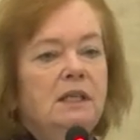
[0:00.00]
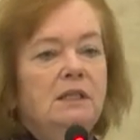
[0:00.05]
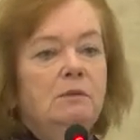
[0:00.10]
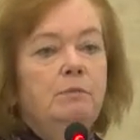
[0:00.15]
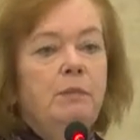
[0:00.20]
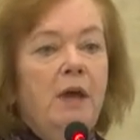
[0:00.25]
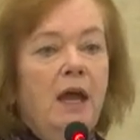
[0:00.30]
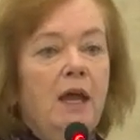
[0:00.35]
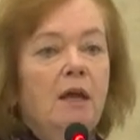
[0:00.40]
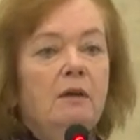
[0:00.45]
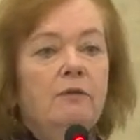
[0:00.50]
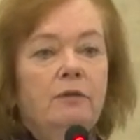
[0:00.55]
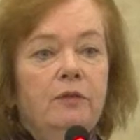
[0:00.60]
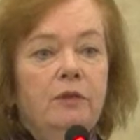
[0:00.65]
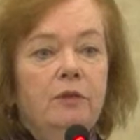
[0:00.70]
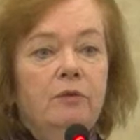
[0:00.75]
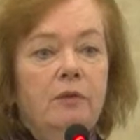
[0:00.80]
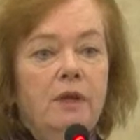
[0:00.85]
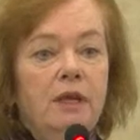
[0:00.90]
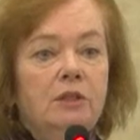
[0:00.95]
is bad for
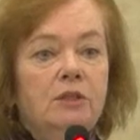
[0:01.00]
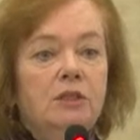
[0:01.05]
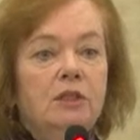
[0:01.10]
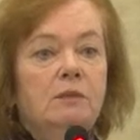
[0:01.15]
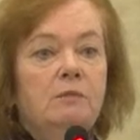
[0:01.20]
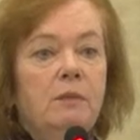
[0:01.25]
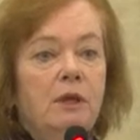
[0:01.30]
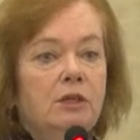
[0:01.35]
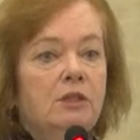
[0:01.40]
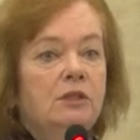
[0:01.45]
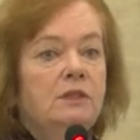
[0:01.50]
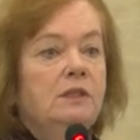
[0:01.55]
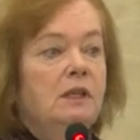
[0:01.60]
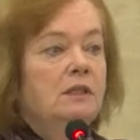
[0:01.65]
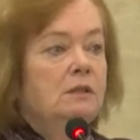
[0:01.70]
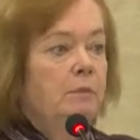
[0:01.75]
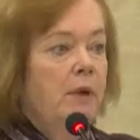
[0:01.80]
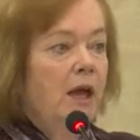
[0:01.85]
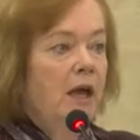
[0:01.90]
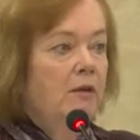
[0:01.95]
the rich as much as
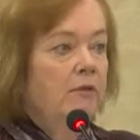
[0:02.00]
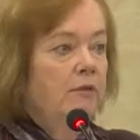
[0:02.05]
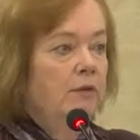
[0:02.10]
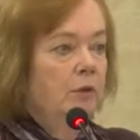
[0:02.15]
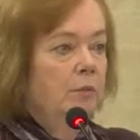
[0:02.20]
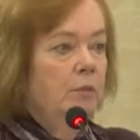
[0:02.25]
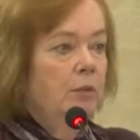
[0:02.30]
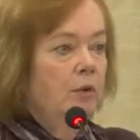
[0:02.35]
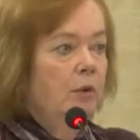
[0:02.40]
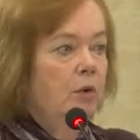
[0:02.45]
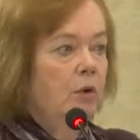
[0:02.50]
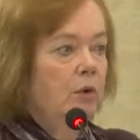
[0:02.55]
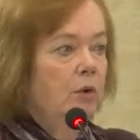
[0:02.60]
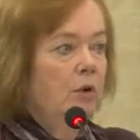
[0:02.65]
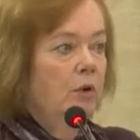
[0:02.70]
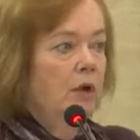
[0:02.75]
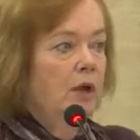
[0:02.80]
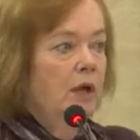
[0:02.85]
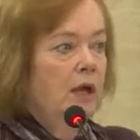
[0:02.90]
it's bad for the poor.